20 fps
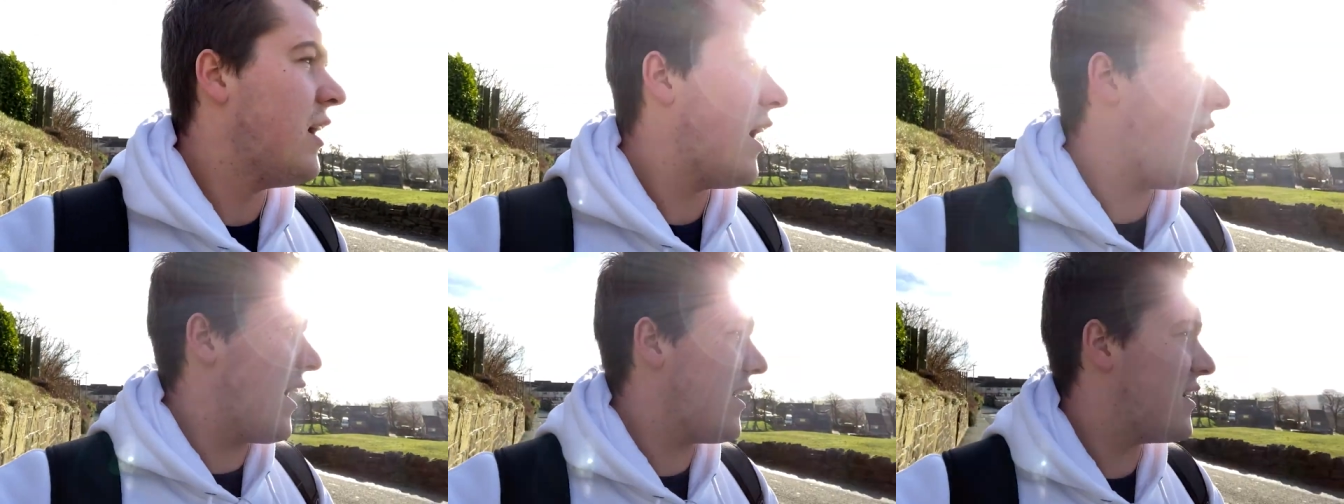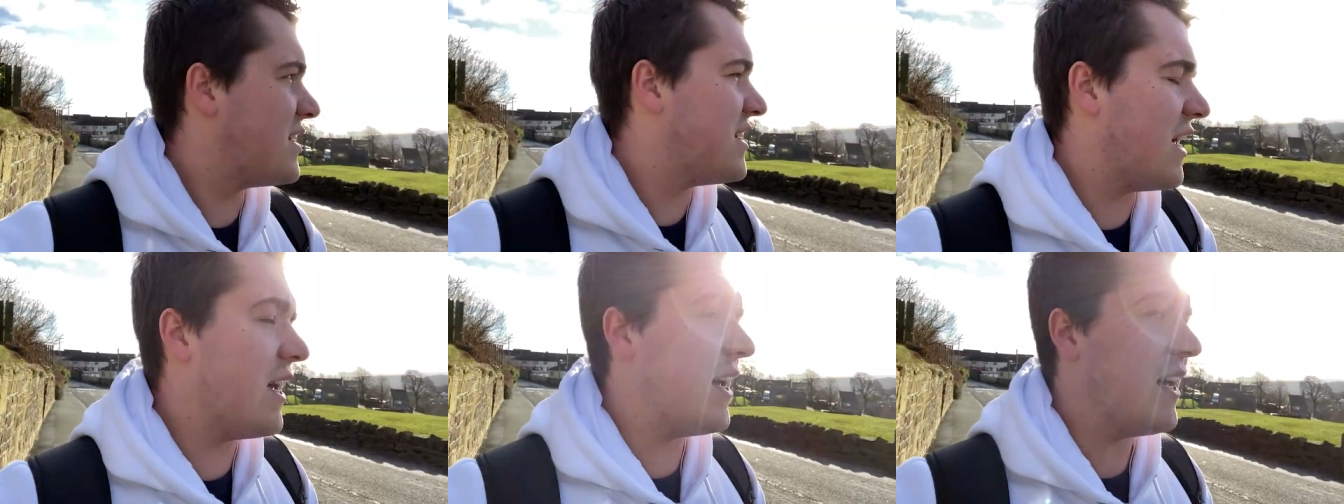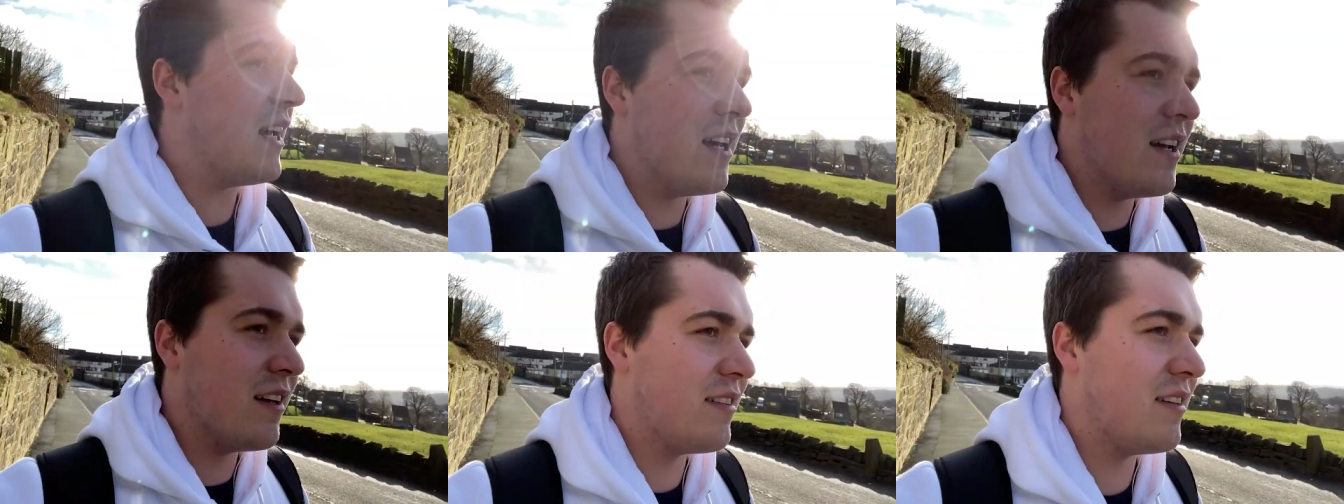Had
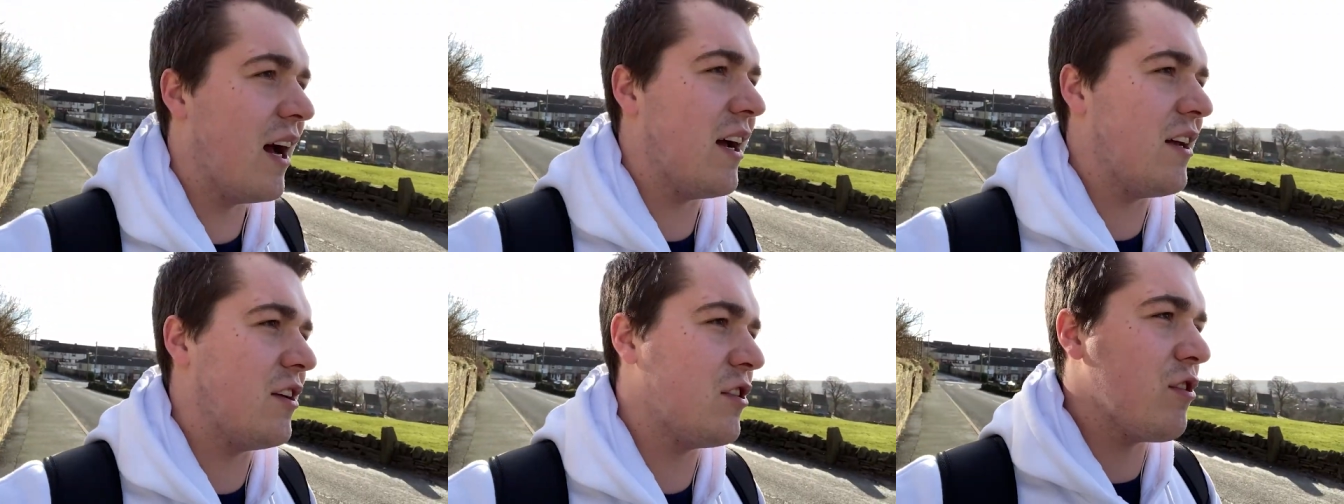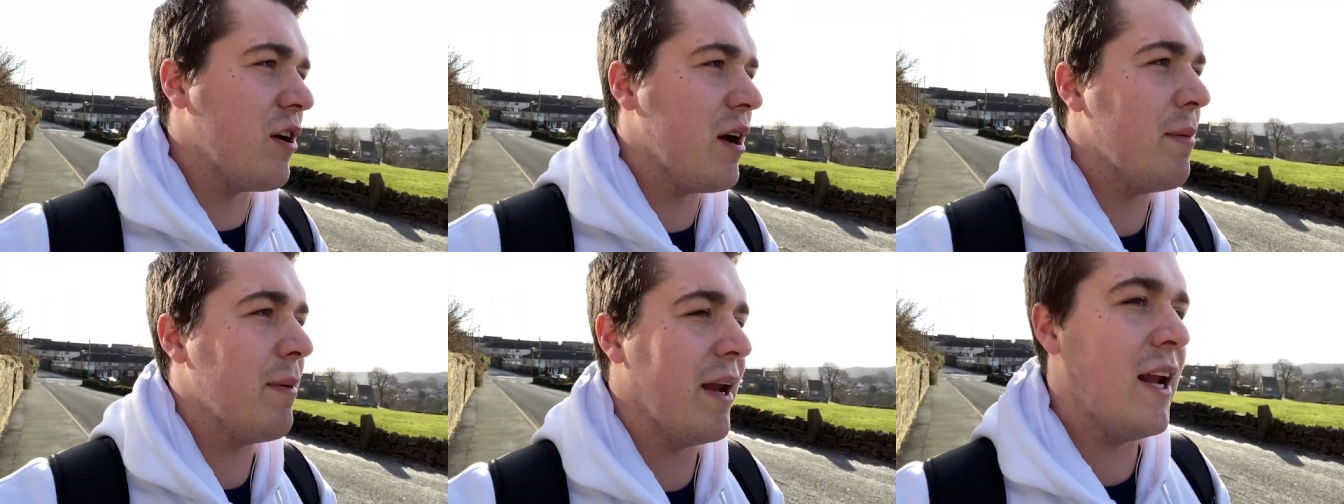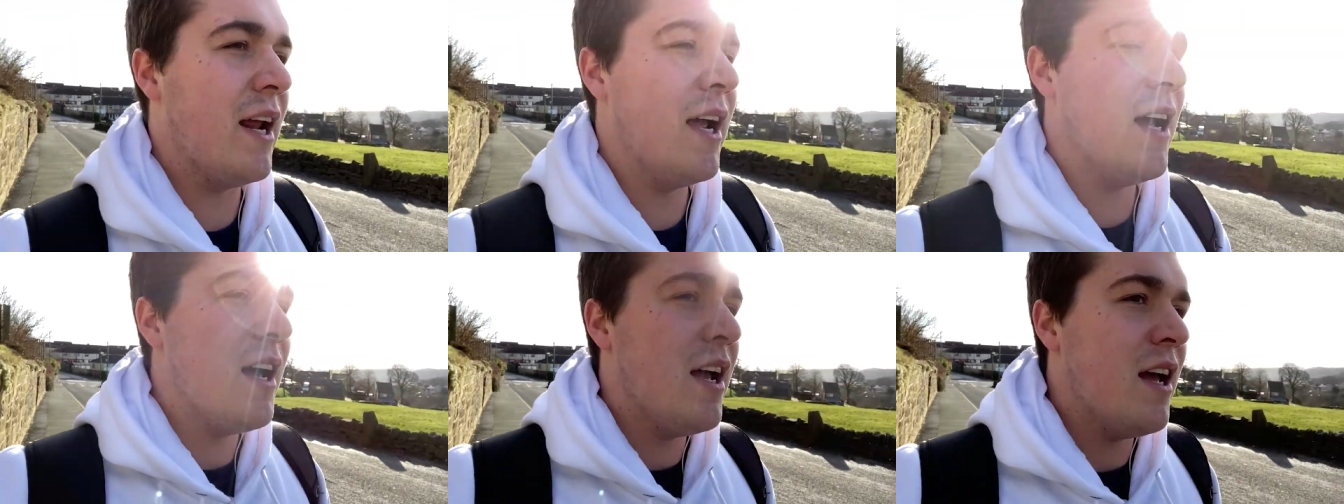tea, started streaming,
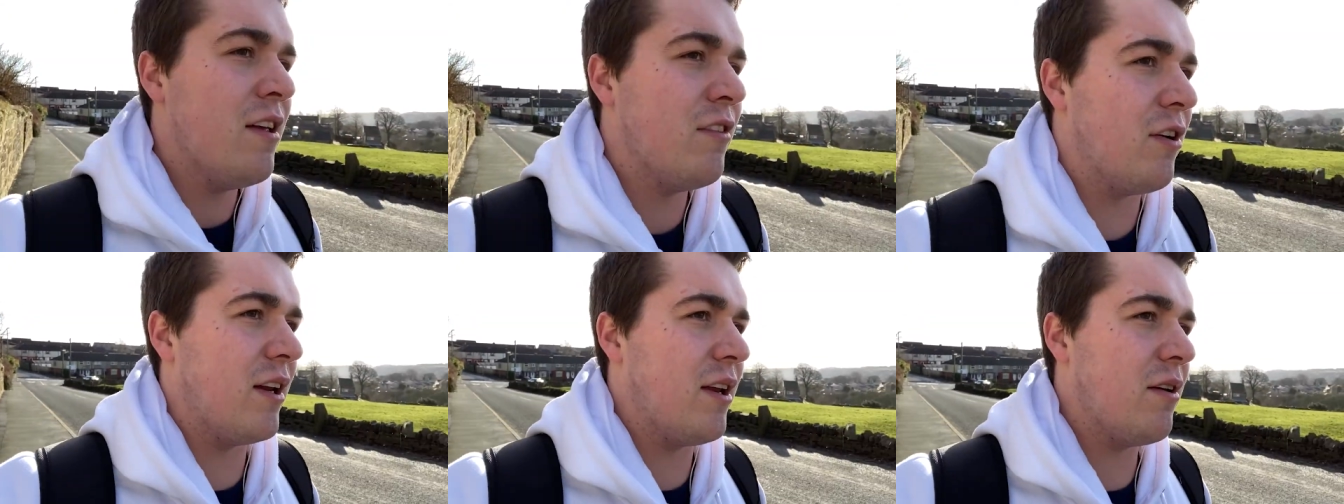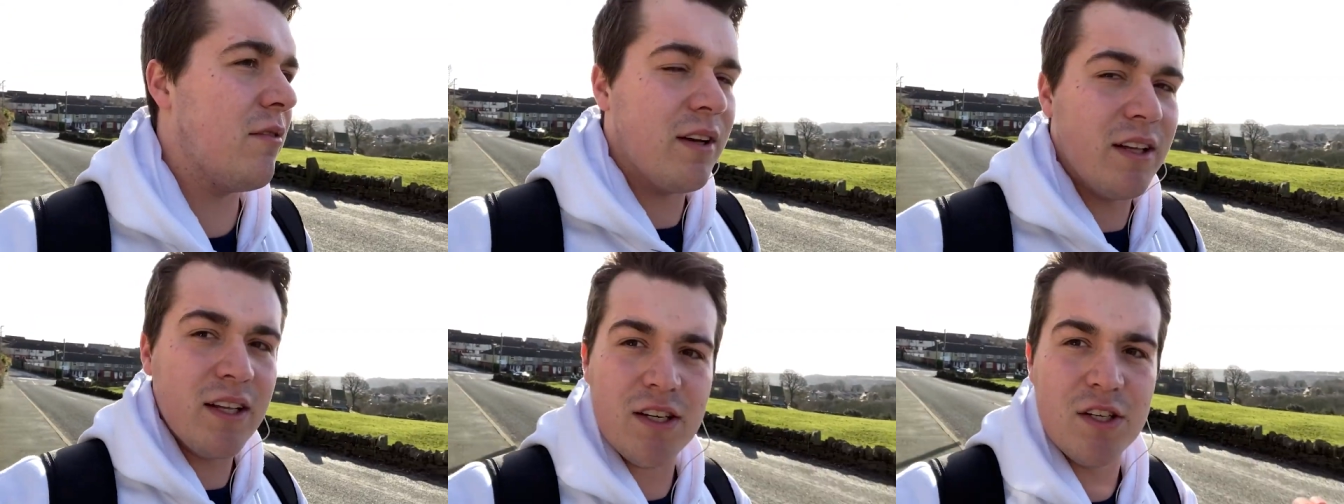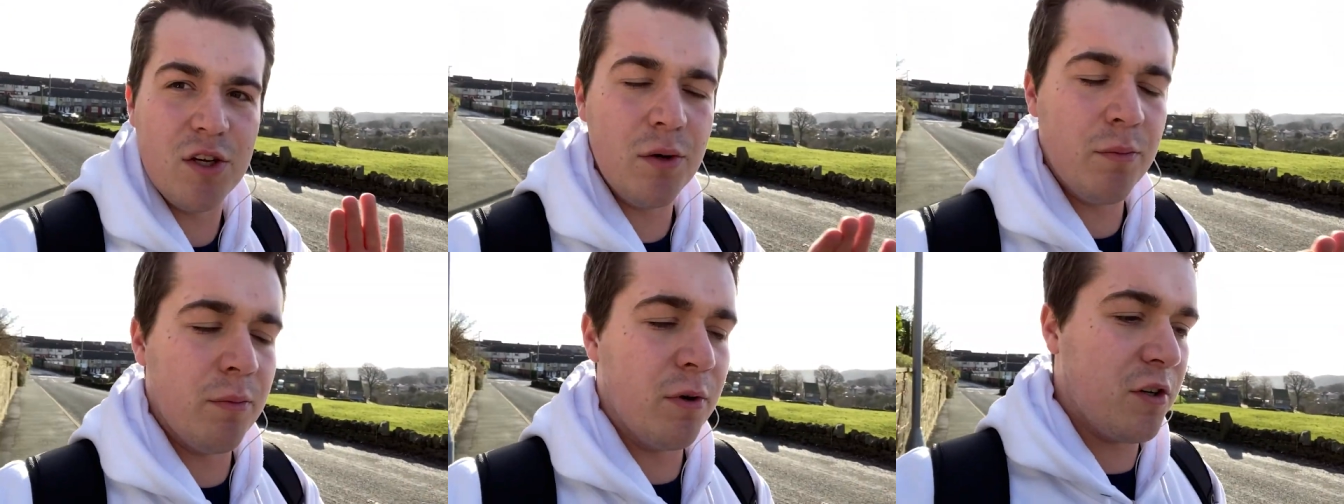so I didn't really
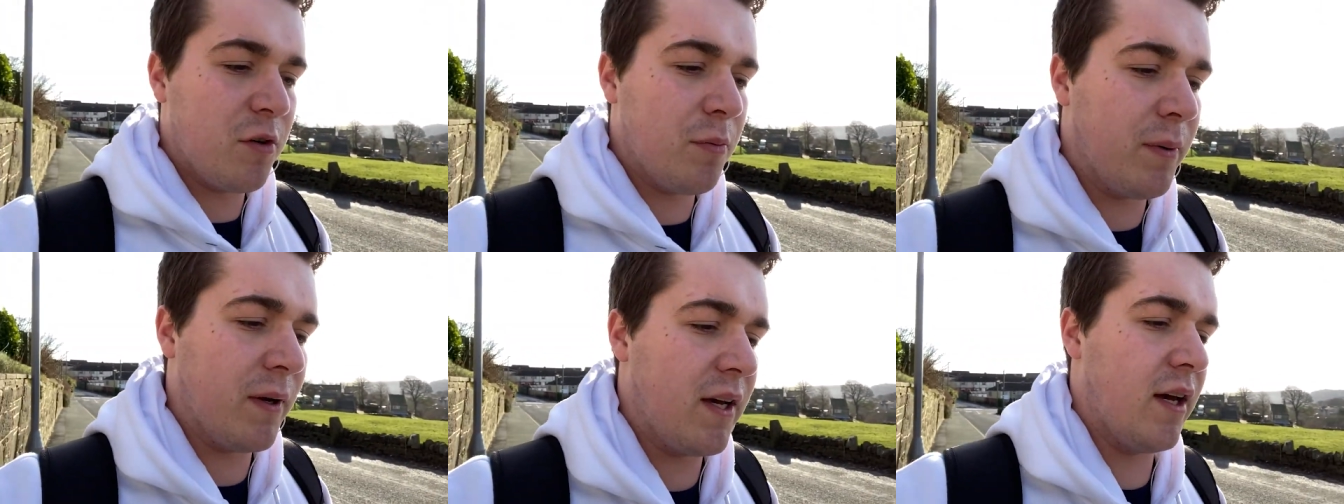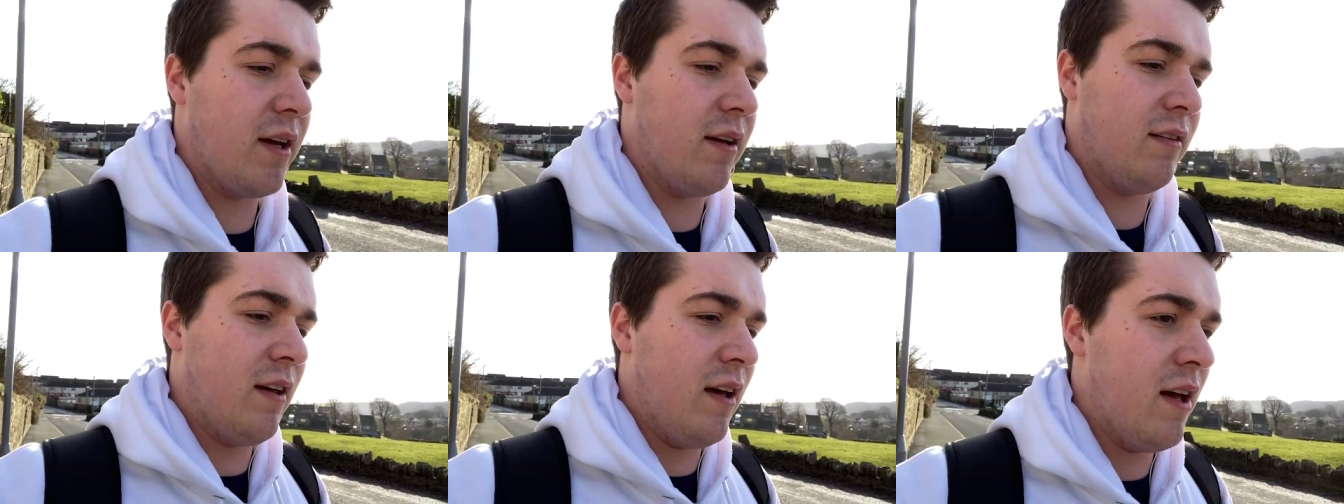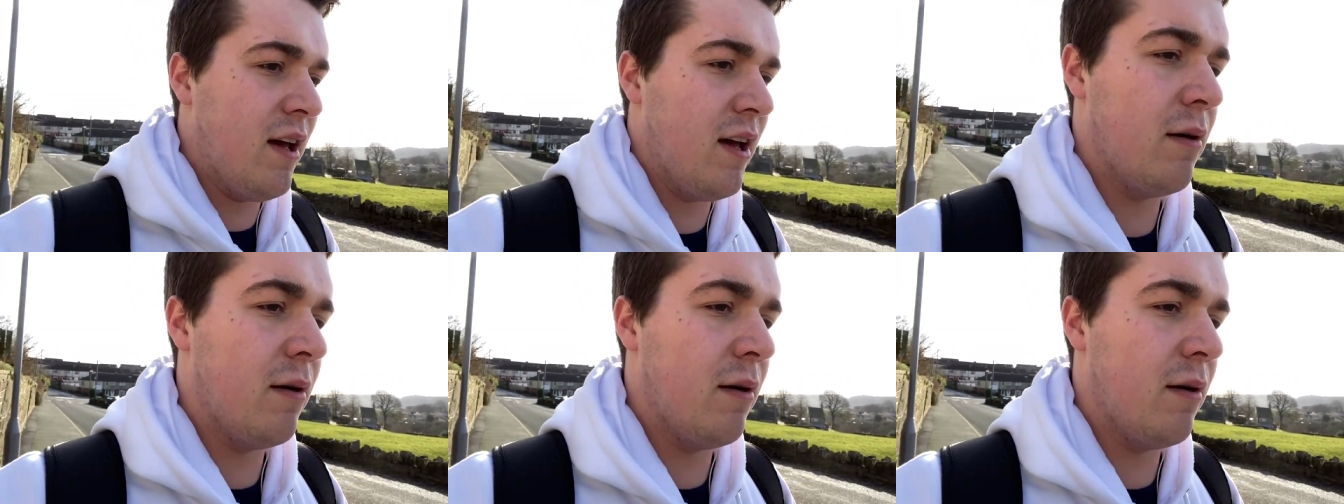do much because